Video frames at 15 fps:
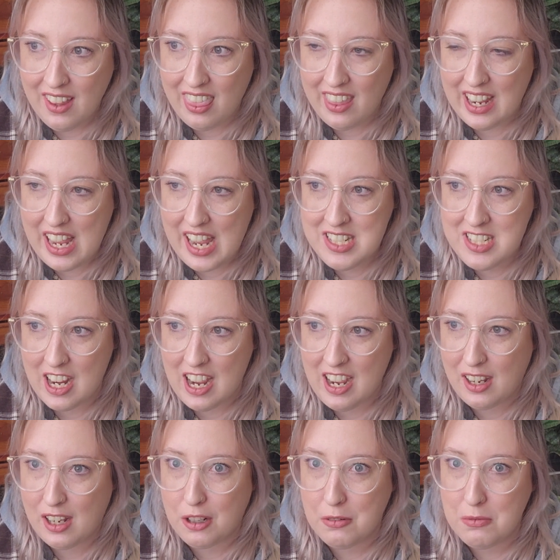that
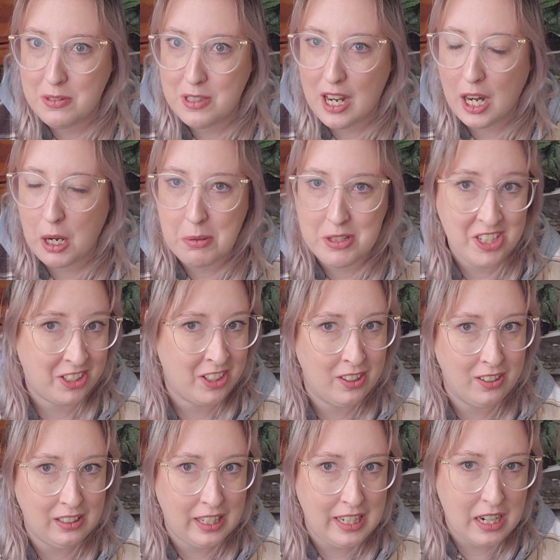are
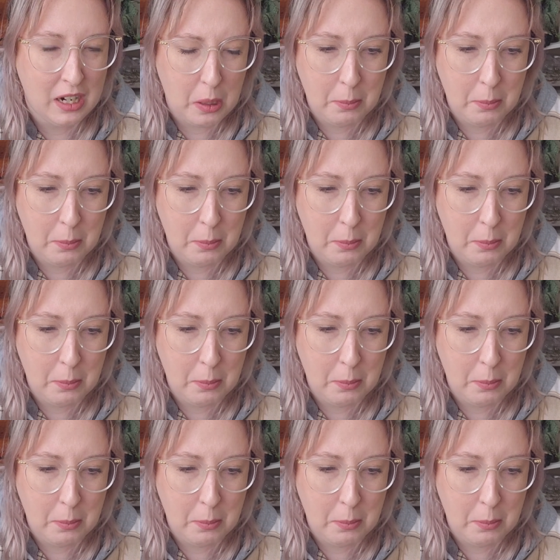particularly